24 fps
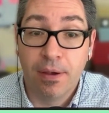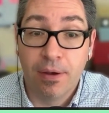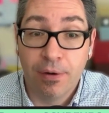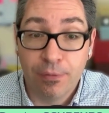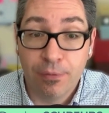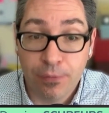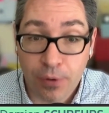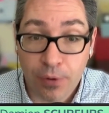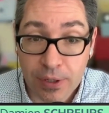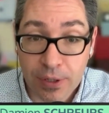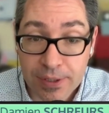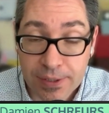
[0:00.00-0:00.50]

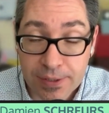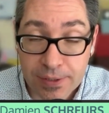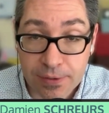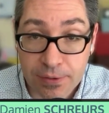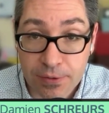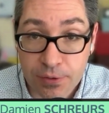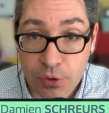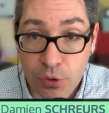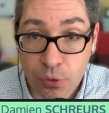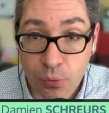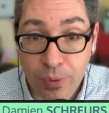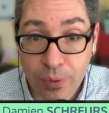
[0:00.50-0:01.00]
For
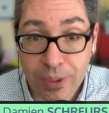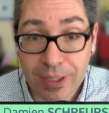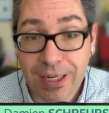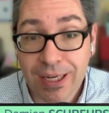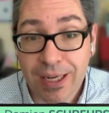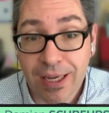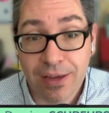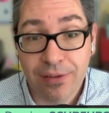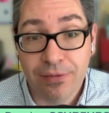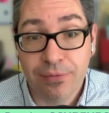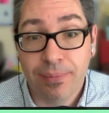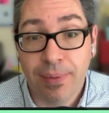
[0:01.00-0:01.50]
instance, when I
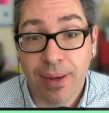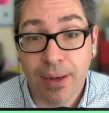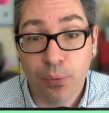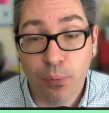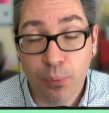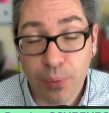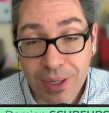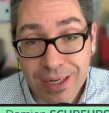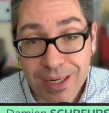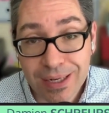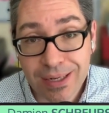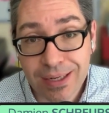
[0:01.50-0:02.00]
have my
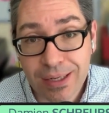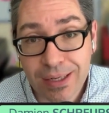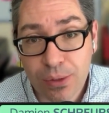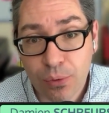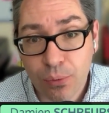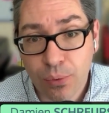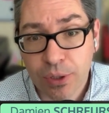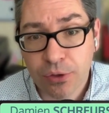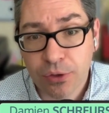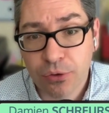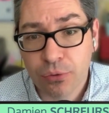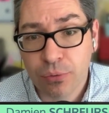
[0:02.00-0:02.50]
weekly
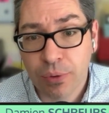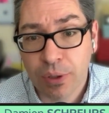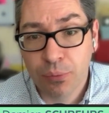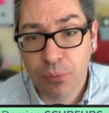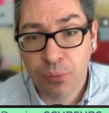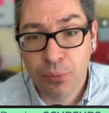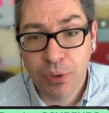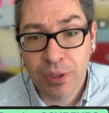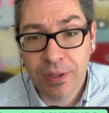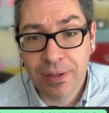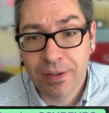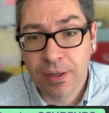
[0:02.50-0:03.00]
one-to-one
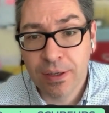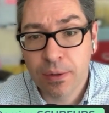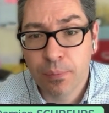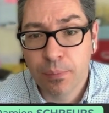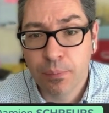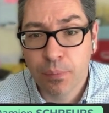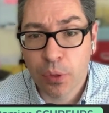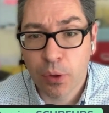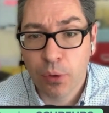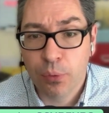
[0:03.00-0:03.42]
meeting